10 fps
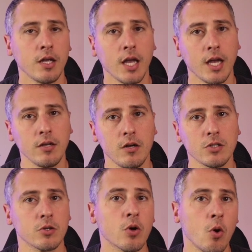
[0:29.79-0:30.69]
and
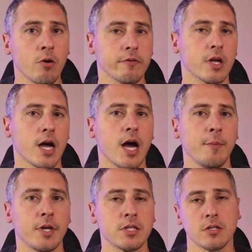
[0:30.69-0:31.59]
also go over the
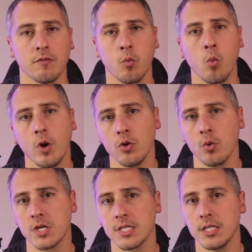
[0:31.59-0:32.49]
comments of what you
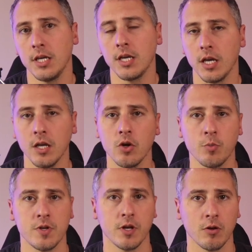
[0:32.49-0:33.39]
are seeing in your
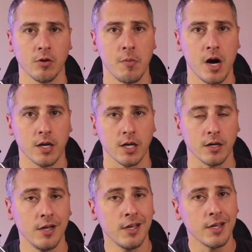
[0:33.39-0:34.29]
particular market.